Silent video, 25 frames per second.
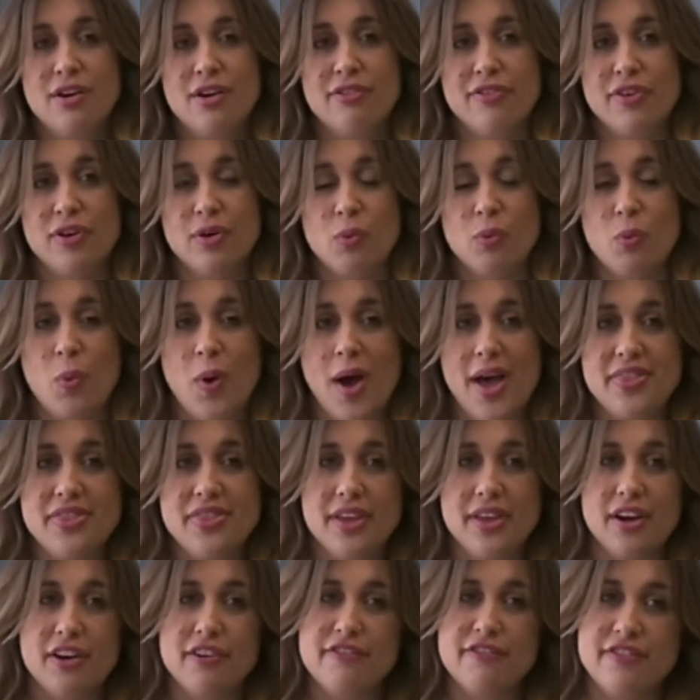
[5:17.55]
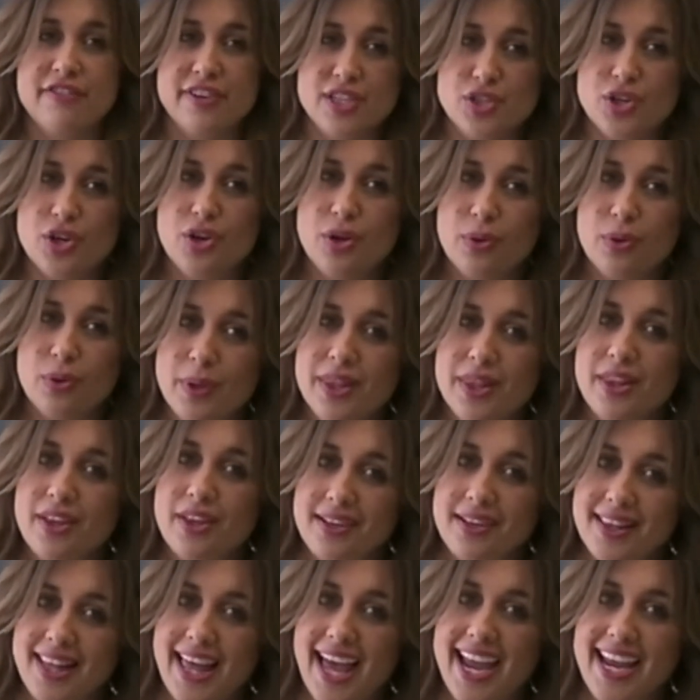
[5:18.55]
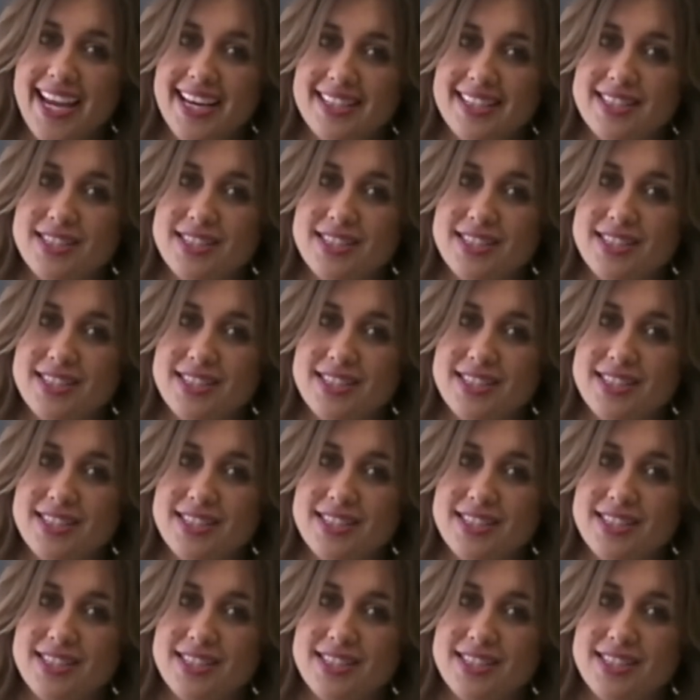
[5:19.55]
for what their vigil would look like.